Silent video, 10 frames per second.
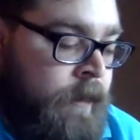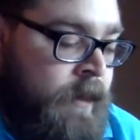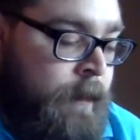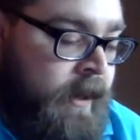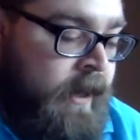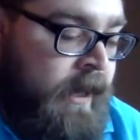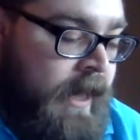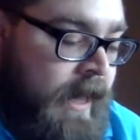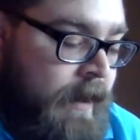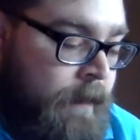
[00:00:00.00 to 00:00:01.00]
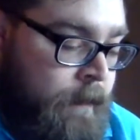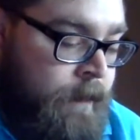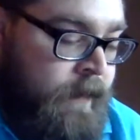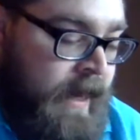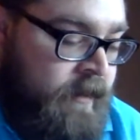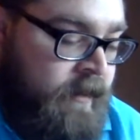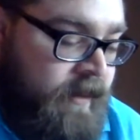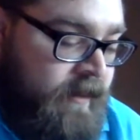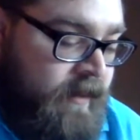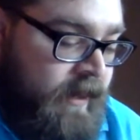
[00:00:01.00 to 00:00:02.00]
The bug and the
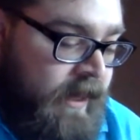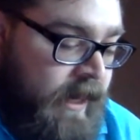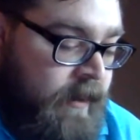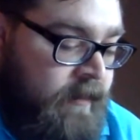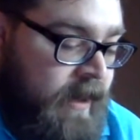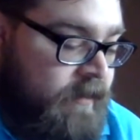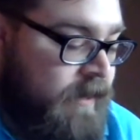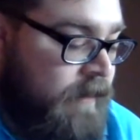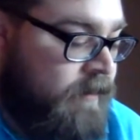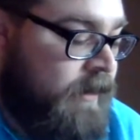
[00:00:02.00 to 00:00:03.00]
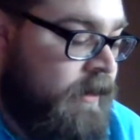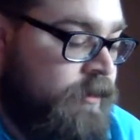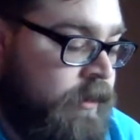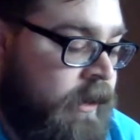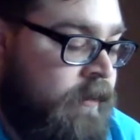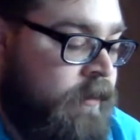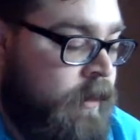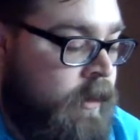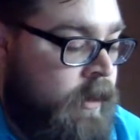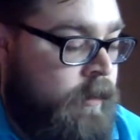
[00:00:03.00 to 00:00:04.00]
disease it carries has devastated trees,
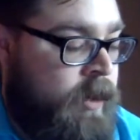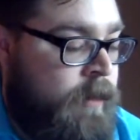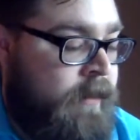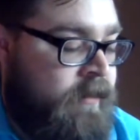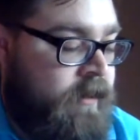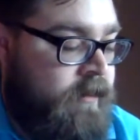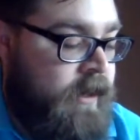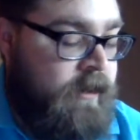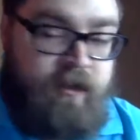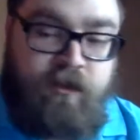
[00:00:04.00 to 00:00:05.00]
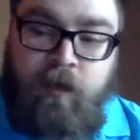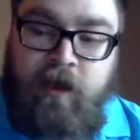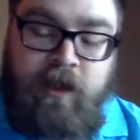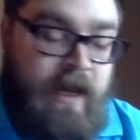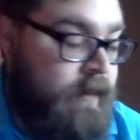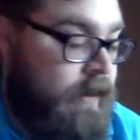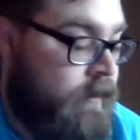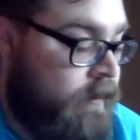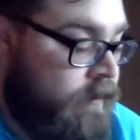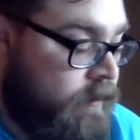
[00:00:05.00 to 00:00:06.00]
ruined businesses, and destroyed
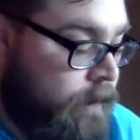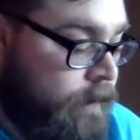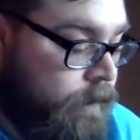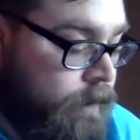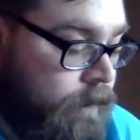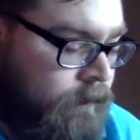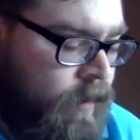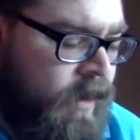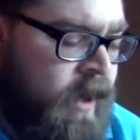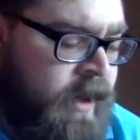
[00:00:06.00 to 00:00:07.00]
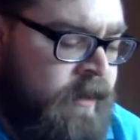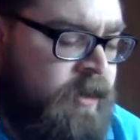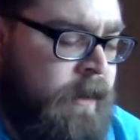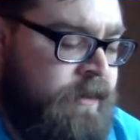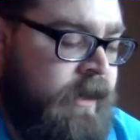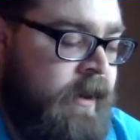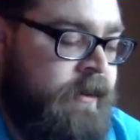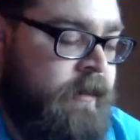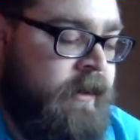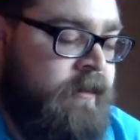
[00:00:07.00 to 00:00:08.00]
livelihoods. Another special
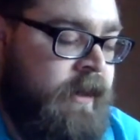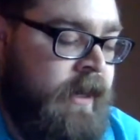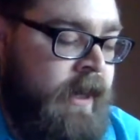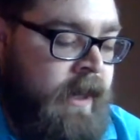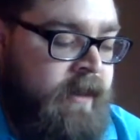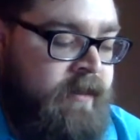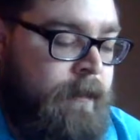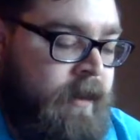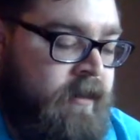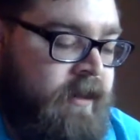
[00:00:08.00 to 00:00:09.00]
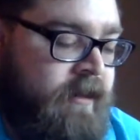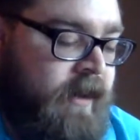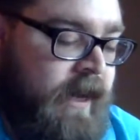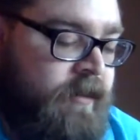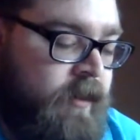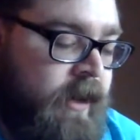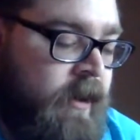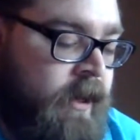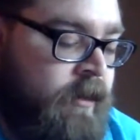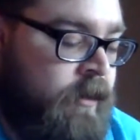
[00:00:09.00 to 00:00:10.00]
characteristic is the ability to excrete
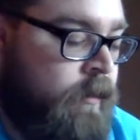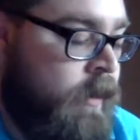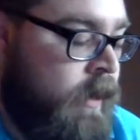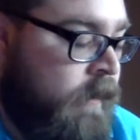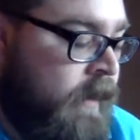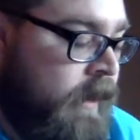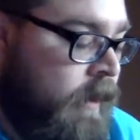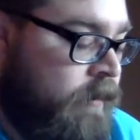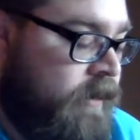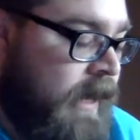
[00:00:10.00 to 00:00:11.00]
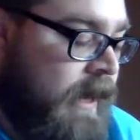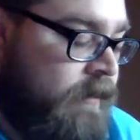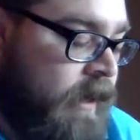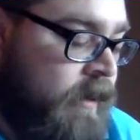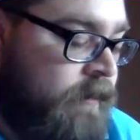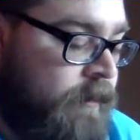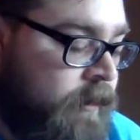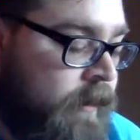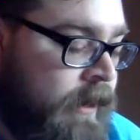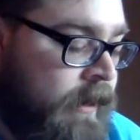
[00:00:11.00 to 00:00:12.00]
honeydew that coats the outside of
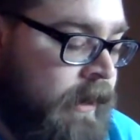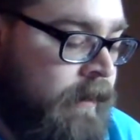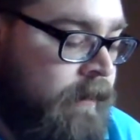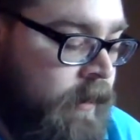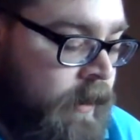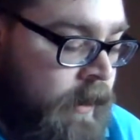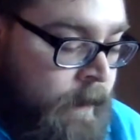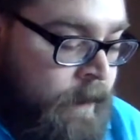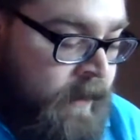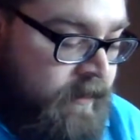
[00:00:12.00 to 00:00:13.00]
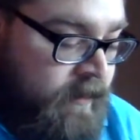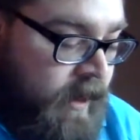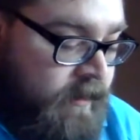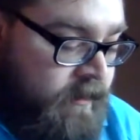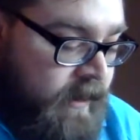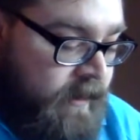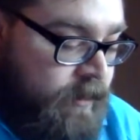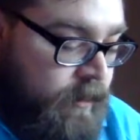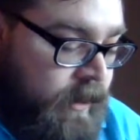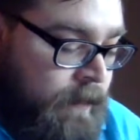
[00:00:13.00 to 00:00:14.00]
fruit and leaves. This causes a
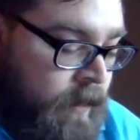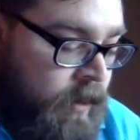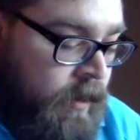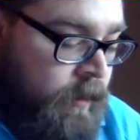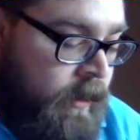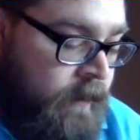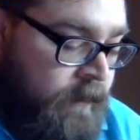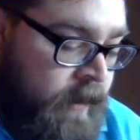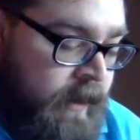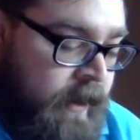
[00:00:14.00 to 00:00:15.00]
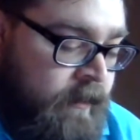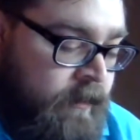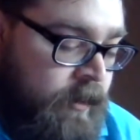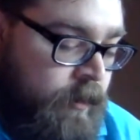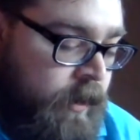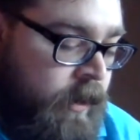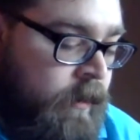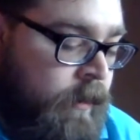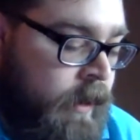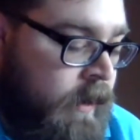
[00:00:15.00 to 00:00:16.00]
sooty mold fungus to
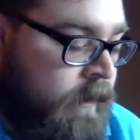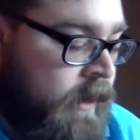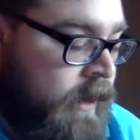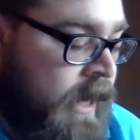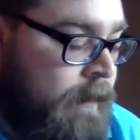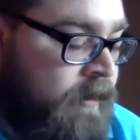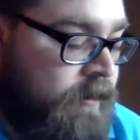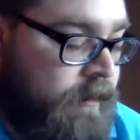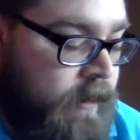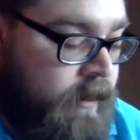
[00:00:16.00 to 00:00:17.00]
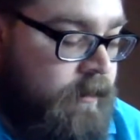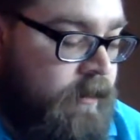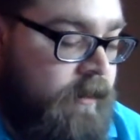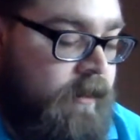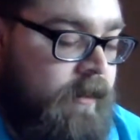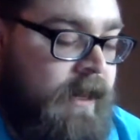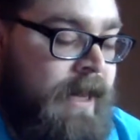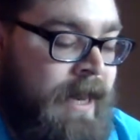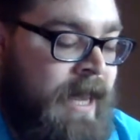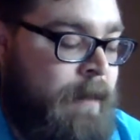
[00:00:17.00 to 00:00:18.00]
grow that inhibits
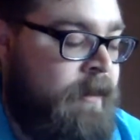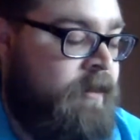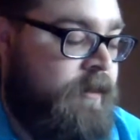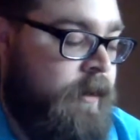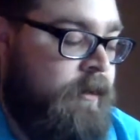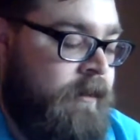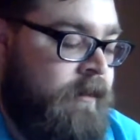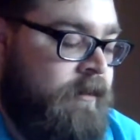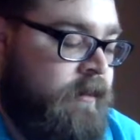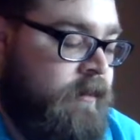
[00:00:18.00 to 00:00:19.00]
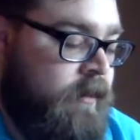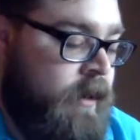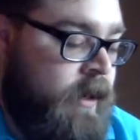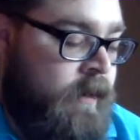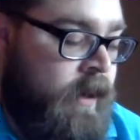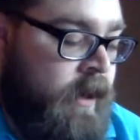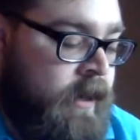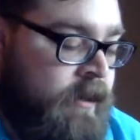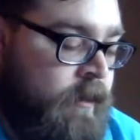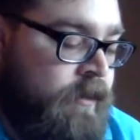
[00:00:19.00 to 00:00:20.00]
photosynthesis. The
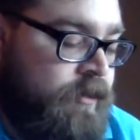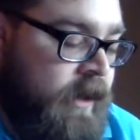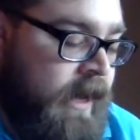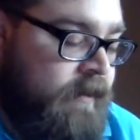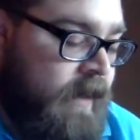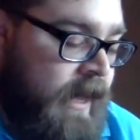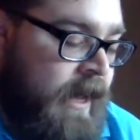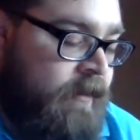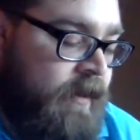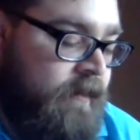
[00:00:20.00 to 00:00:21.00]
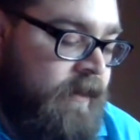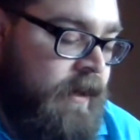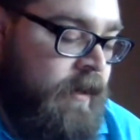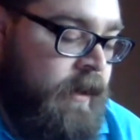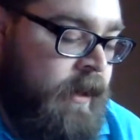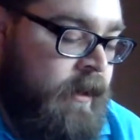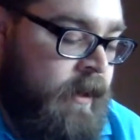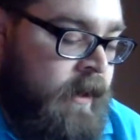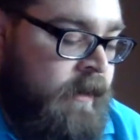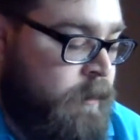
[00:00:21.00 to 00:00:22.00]
honeydew attracts ants that feed on it.
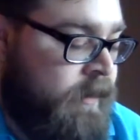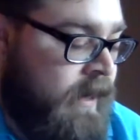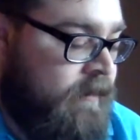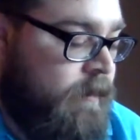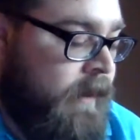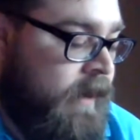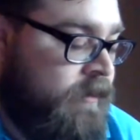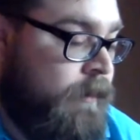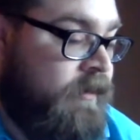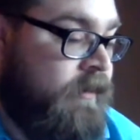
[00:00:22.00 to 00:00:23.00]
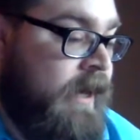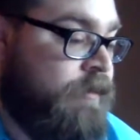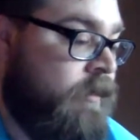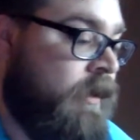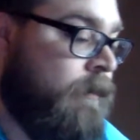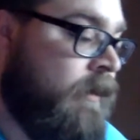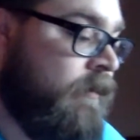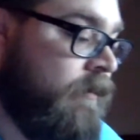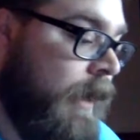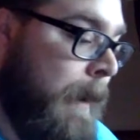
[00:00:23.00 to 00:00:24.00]
This protects the pest from its natural enemies.